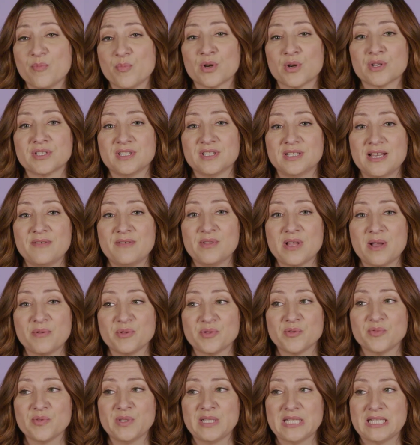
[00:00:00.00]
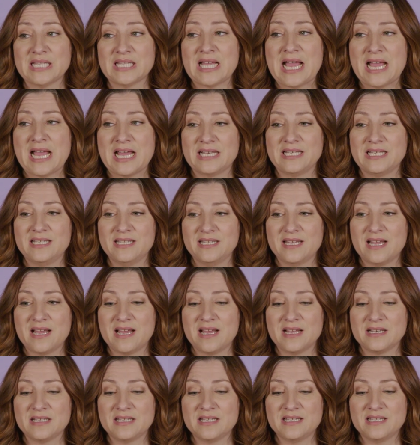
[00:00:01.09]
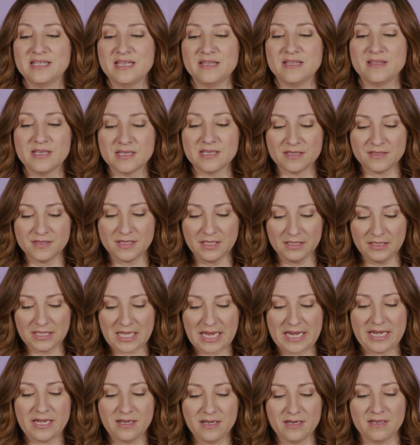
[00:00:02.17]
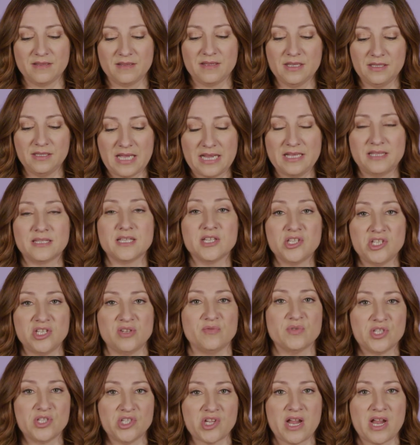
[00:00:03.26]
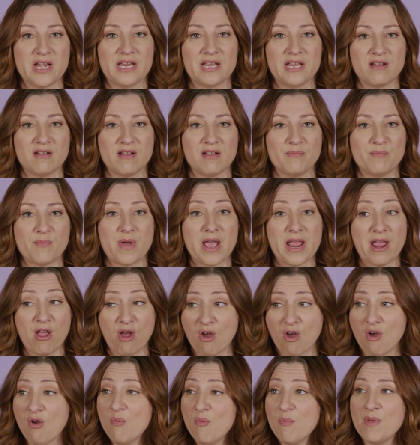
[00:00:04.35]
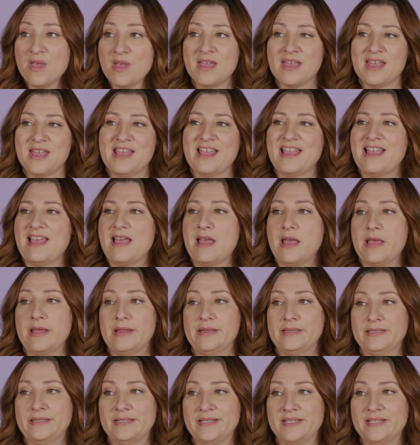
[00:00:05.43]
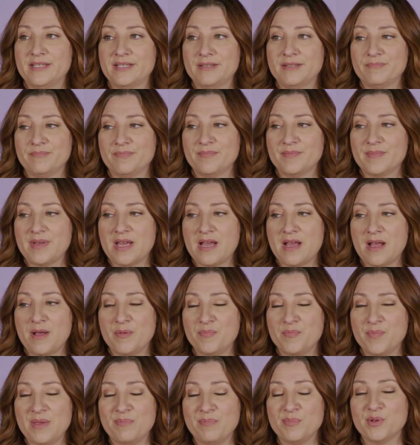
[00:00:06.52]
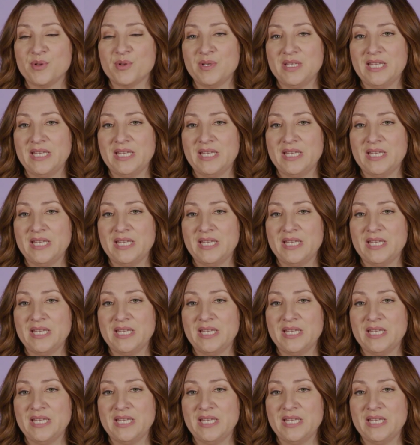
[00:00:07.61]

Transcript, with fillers: a personal level, I was really glad uh, to see this, the light, the light that she was shining on my home and uh, people who